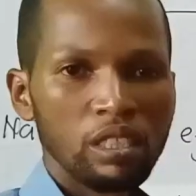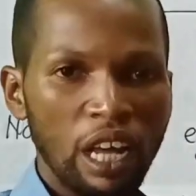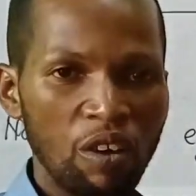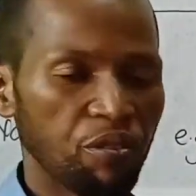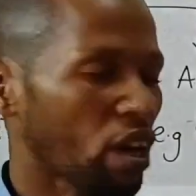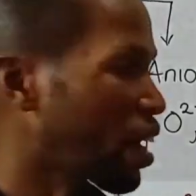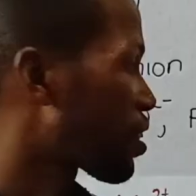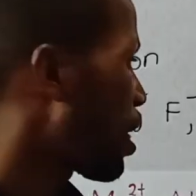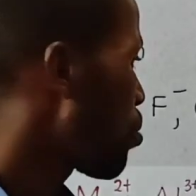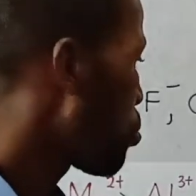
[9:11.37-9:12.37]
Now, for
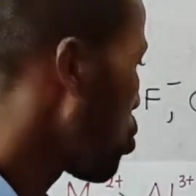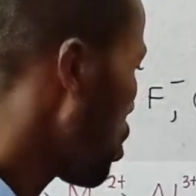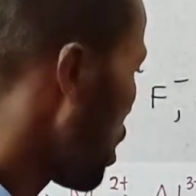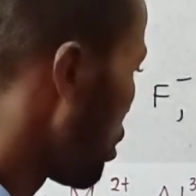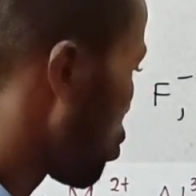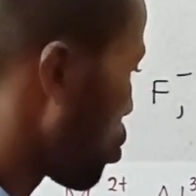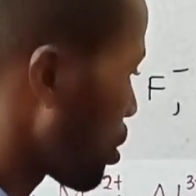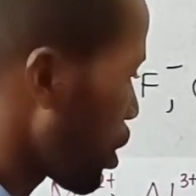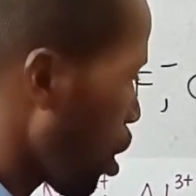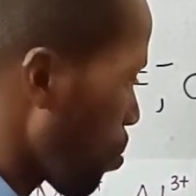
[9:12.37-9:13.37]
example, in
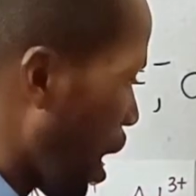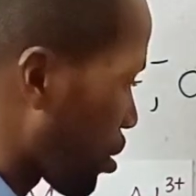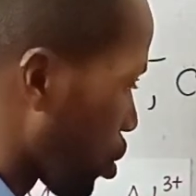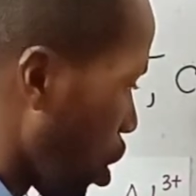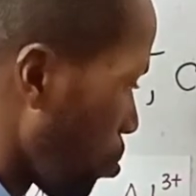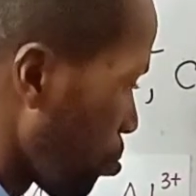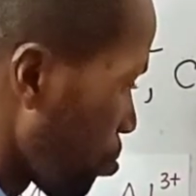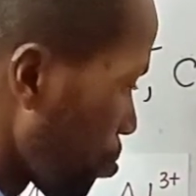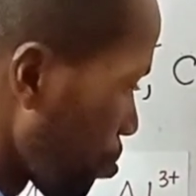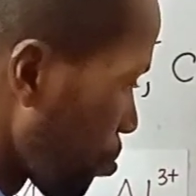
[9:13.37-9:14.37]
sodium atom,
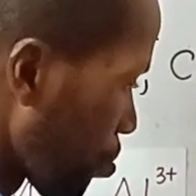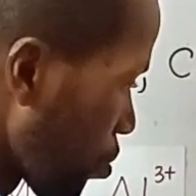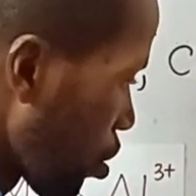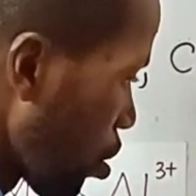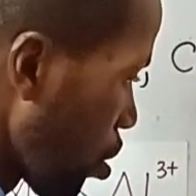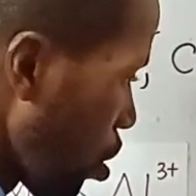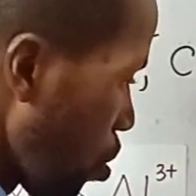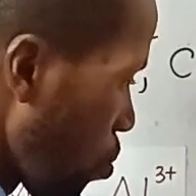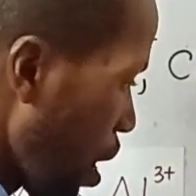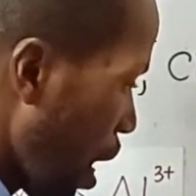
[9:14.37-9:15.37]

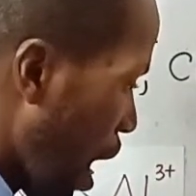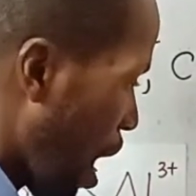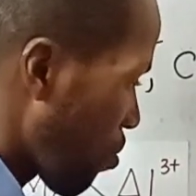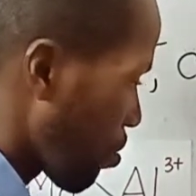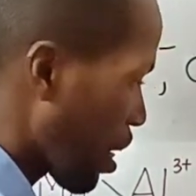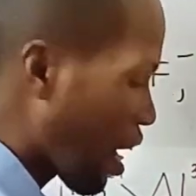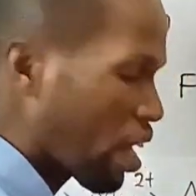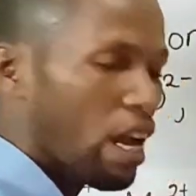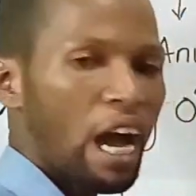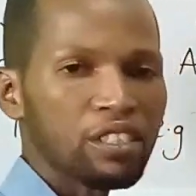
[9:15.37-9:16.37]
we have
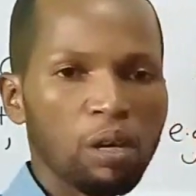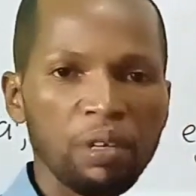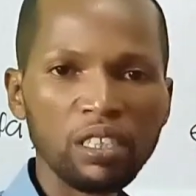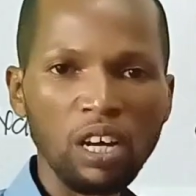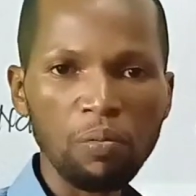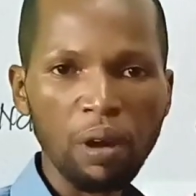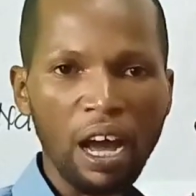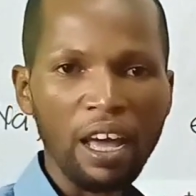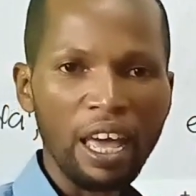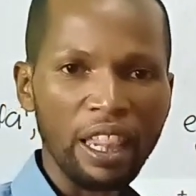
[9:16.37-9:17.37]
the atomic number